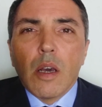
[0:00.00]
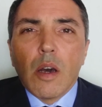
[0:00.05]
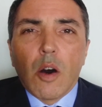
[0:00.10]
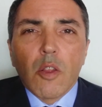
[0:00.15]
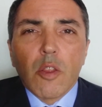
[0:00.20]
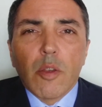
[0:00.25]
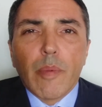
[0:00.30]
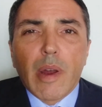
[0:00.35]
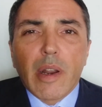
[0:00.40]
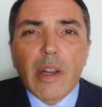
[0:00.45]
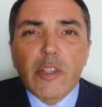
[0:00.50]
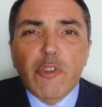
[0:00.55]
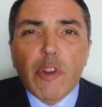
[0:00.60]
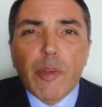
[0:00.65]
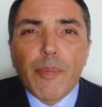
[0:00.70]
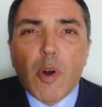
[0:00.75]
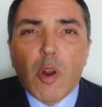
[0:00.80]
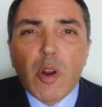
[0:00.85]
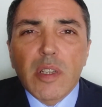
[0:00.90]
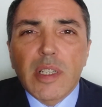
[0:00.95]
On the
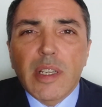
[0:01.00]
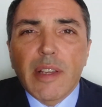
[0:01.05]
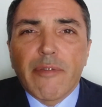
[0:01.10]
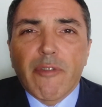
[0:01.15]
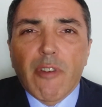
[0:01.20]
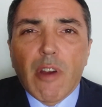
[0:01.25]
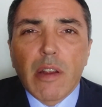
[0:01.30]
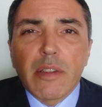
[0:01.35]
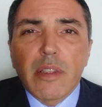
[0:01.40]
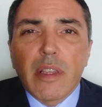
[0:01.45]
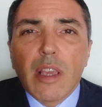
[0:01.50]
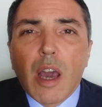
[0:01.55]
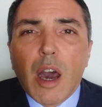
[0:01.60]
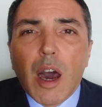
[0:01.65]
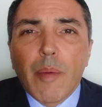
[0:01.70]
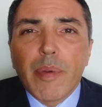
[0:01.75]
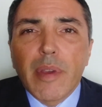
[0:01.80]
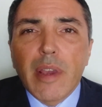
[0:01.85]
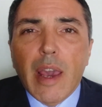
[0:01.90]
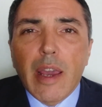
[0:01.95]
monetary policy front, the
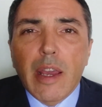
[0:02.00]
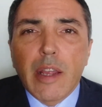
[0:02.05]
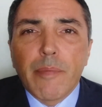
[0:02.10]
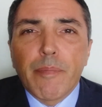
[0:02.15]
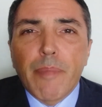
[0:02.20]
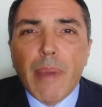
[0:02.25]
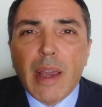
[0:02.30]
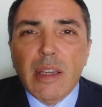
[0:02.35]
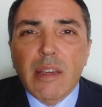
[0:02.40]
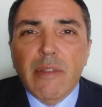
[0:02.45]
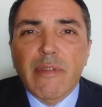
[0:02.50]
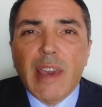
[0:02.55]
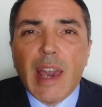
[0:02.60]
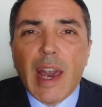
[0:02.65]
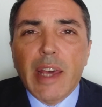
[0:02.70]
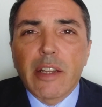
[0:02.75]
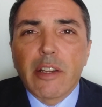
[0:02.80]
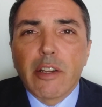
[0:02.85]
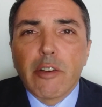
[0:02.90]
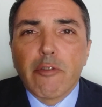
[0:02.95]
RBA and Bank of
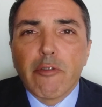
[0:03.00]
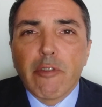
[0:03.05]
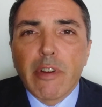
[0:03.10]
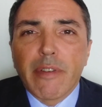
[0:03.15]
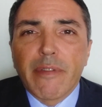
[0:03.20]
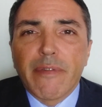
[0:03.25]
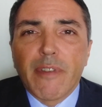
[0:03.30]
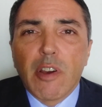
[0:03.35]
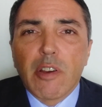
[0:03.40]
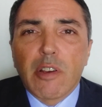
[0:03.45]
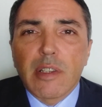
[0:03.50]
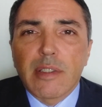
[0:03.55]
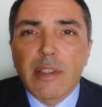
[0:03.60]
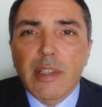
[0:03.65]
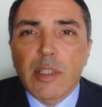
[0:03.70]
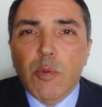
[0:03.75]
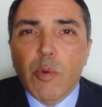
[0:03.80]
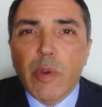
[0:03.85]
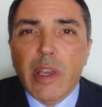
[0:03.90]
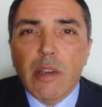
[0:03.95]
Canada are in focus
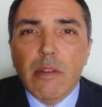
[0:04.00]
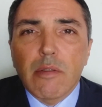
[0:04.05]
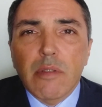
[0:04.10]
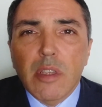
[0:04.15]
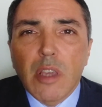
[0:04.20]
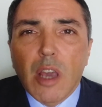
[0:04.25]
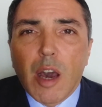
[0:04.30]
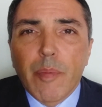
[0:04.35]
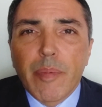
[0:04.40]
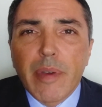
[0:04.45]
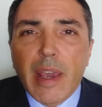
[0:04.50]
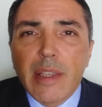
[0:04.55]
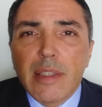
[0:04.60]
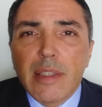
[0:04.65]
this week. The RBA